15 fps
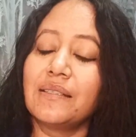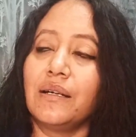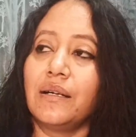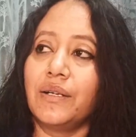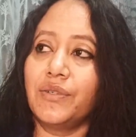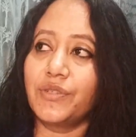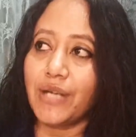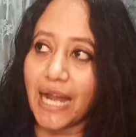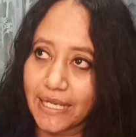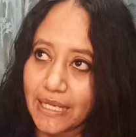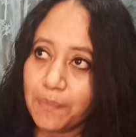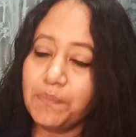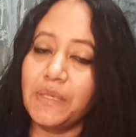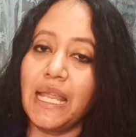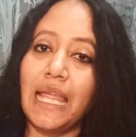dried
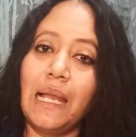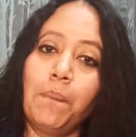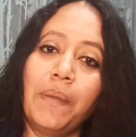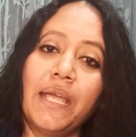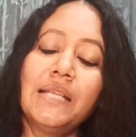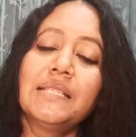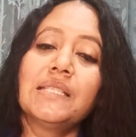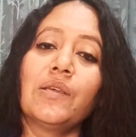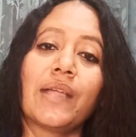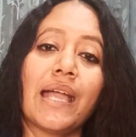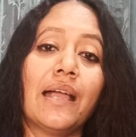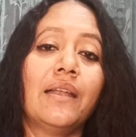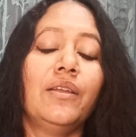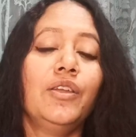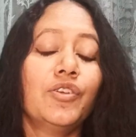up nail paints,
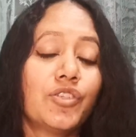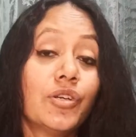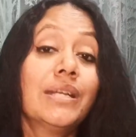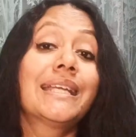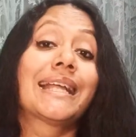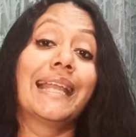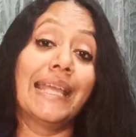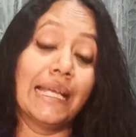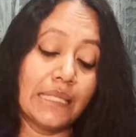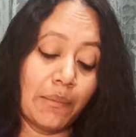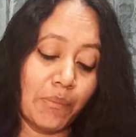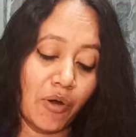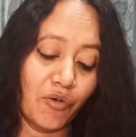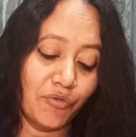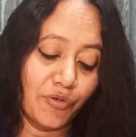you should clear
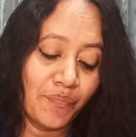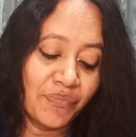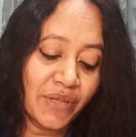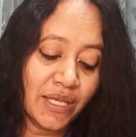them off.